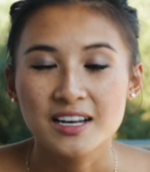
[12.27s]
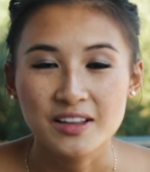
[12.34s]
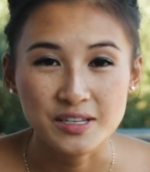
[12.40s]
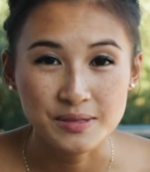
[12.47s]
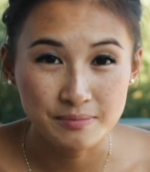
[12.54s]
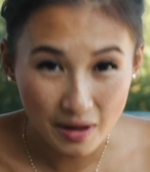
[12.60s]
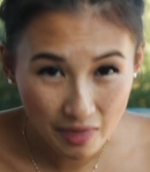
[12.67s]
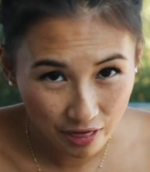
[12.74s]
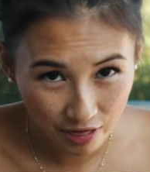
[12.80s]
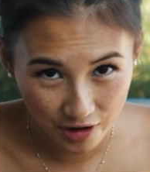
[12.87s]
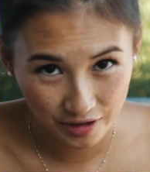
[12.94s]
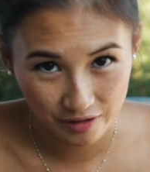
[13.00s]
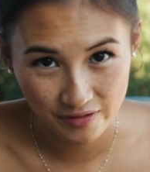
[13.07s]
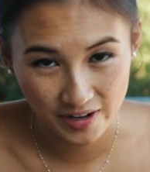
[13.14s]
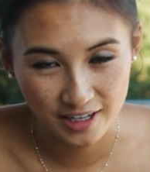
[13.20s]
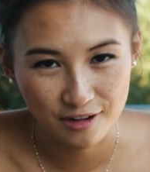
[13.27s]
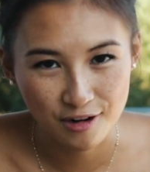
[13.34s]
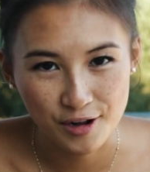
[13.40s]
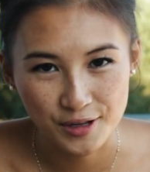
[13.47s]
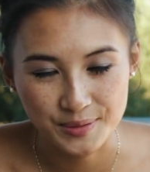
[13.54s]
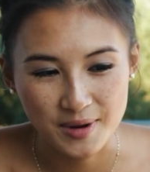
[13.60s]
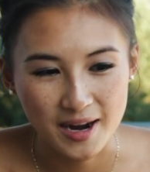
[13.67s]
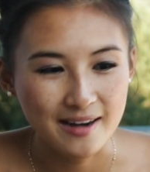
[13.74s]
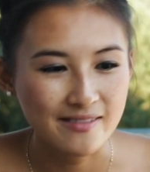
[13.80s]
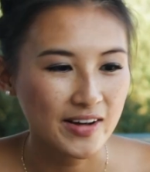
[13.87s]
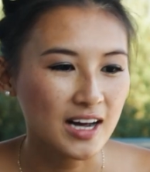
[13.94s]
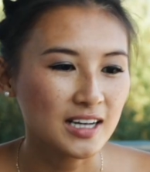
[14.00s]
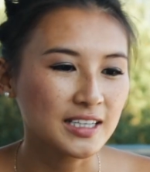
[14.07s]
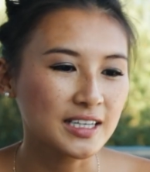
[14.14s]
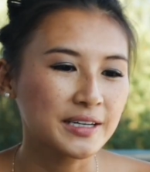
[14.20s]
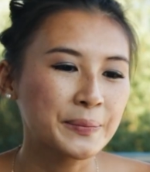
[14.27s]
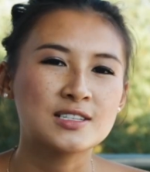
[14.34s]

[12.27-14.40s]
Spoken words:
this month-long event called Mind Valley.